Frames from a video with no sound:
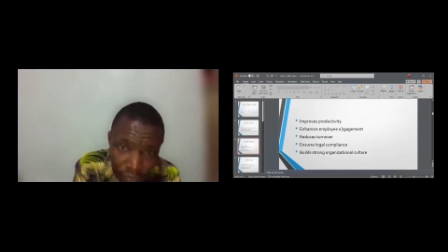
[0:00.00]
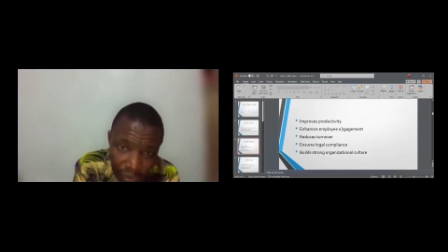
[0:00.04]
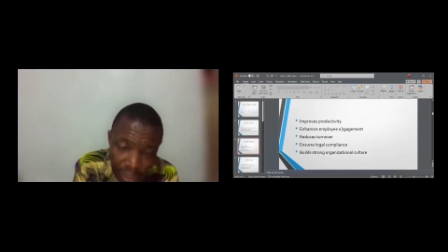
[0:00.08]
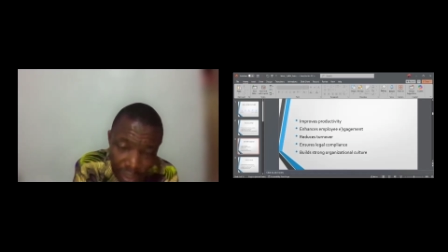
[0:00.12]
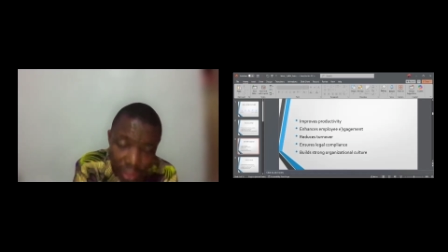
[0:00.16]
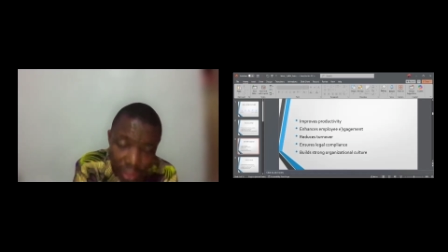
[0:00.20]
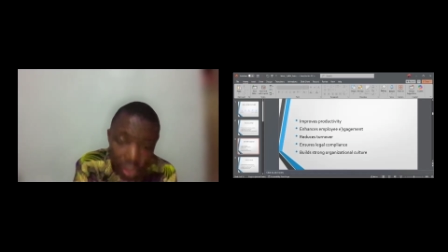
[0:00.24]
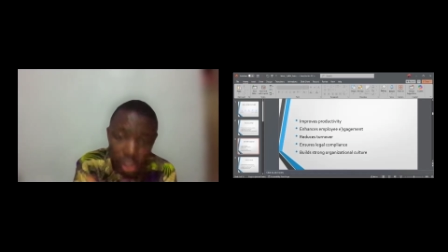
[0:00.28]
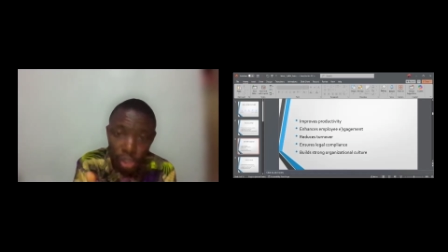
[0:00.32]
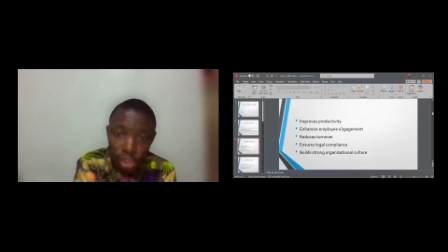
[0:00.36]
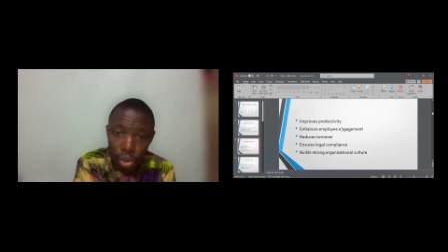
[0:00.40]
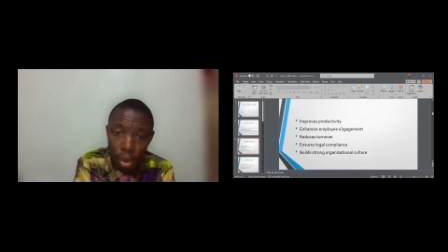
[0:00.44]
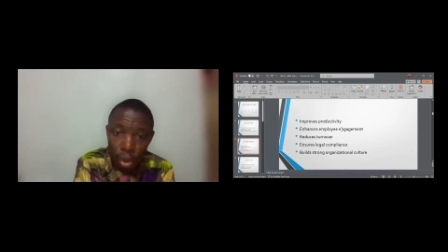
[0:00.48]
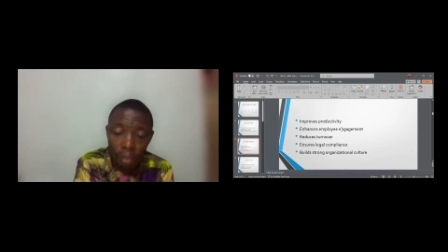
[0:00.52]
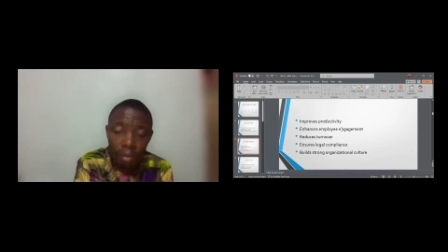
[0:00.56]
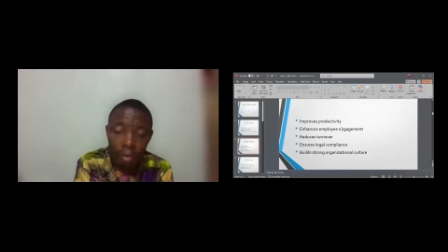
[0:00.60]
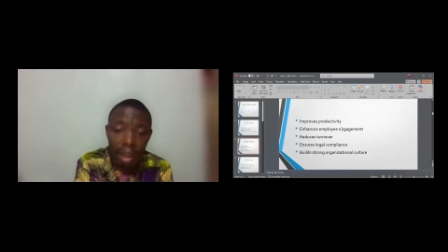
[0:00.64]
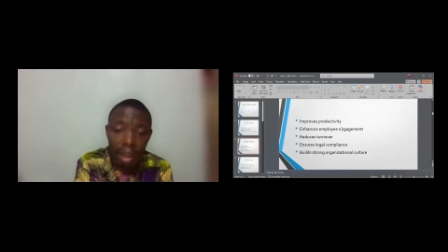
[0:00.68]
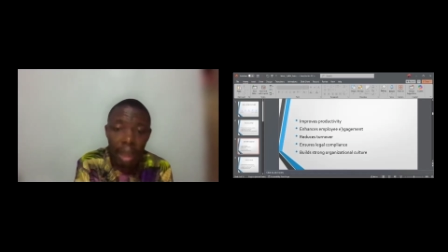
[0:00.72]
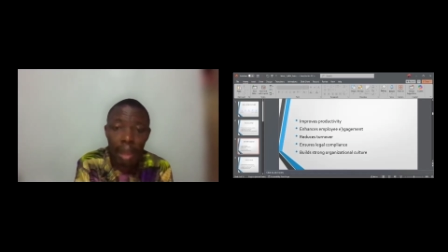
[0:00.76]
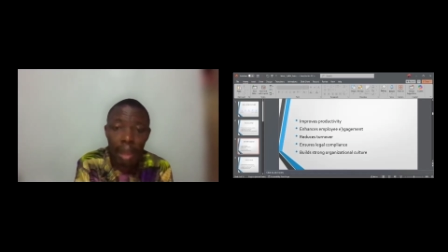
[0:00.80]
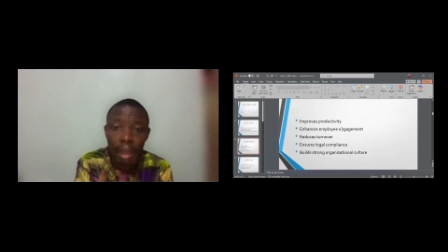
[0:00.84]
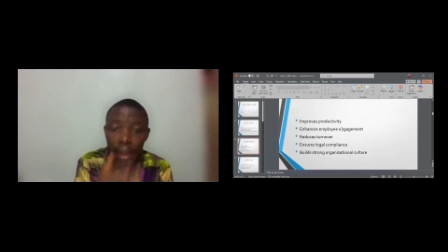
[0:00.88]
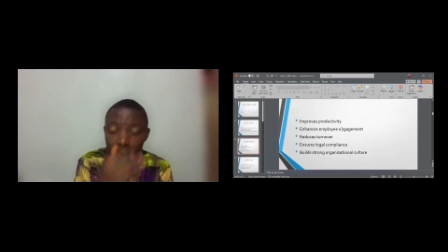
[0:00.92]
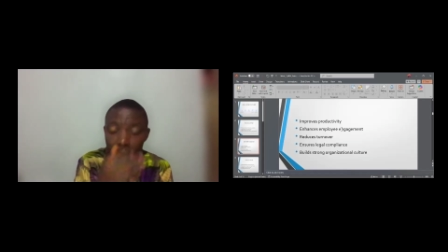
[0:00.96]
he
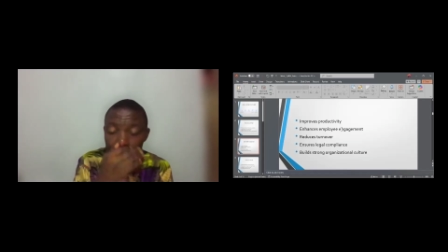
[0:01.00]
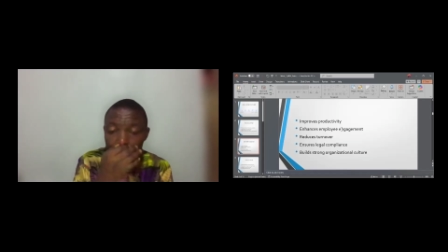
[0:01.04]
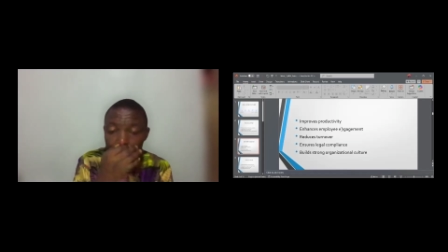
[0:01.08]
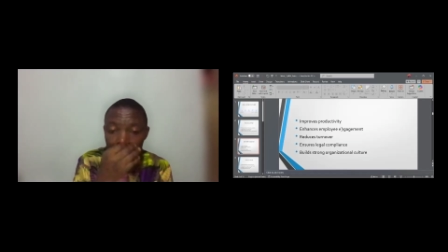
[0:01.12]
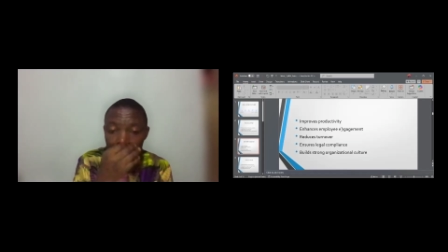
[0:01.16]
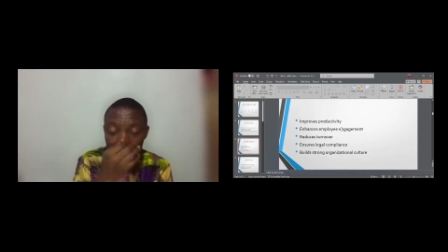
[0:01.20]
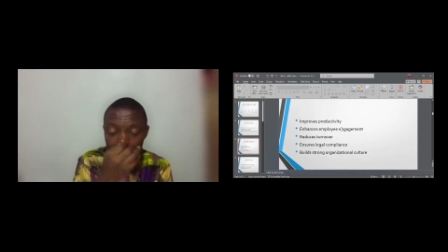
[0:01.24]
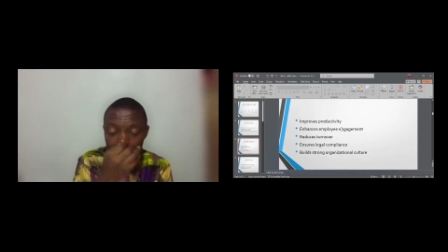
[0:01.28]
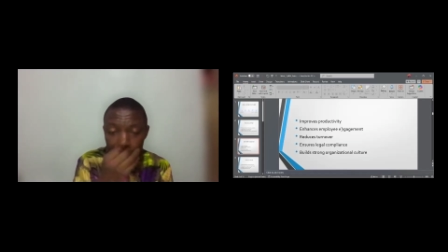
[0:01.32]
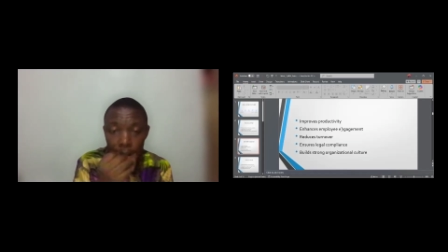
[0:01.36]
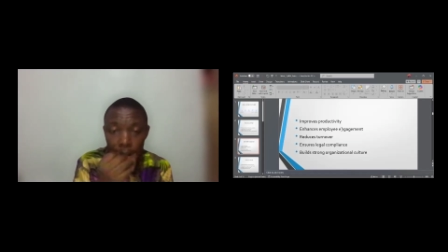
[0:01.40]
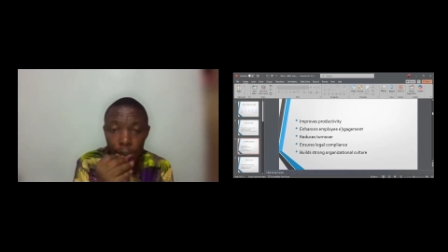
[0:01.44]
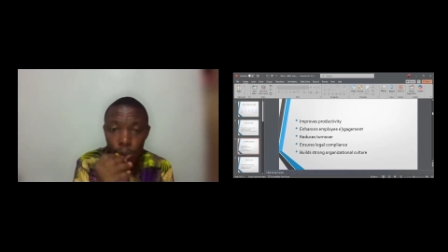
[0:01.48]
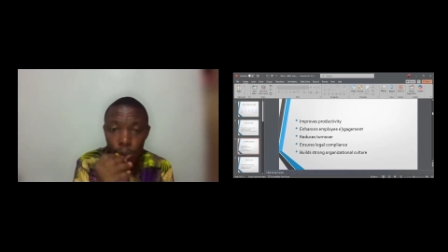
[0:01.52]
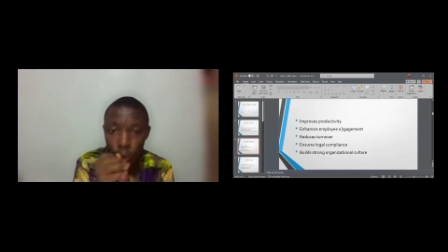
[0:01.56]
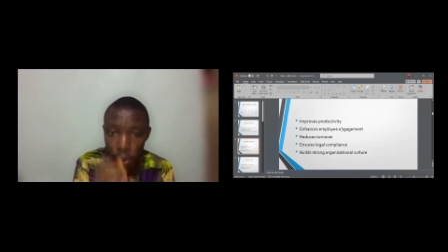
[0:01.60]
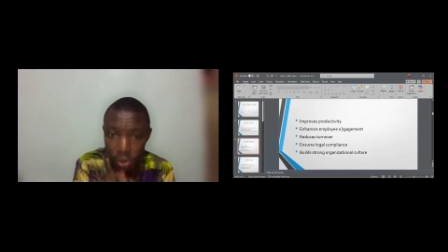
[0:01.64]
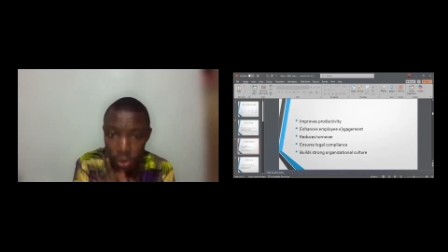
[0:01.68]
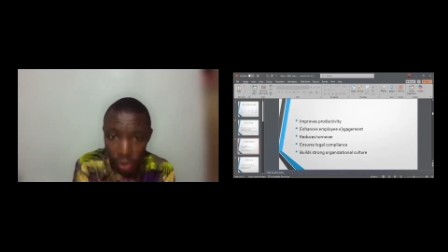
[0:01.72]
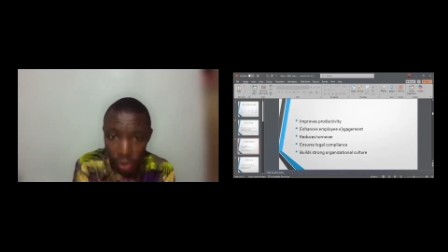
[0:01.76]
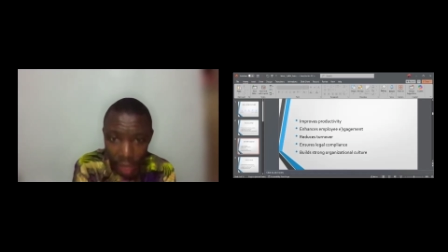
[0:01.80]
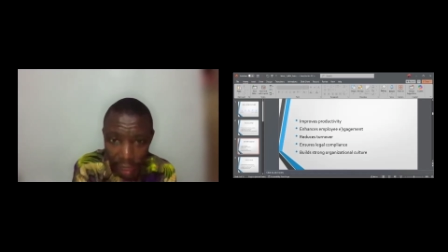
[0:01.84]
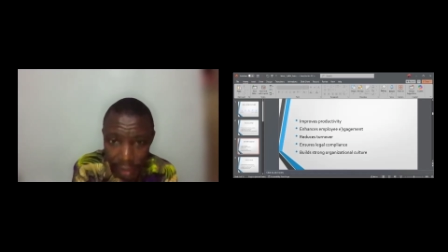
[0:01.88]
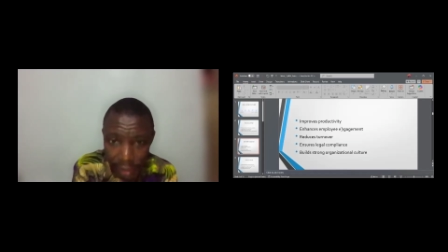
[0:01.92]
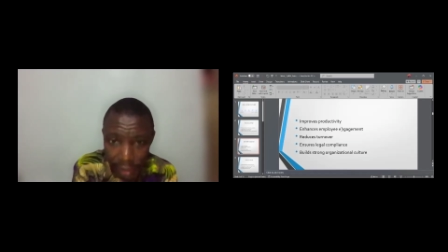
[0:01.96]
discovered that it
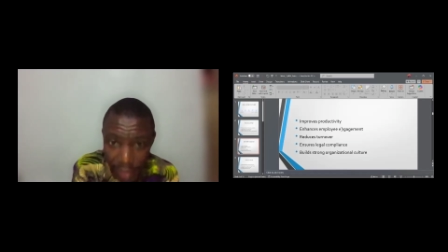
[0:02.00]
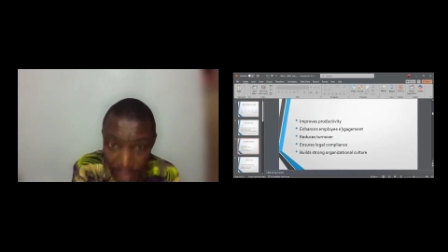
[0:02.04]
was right.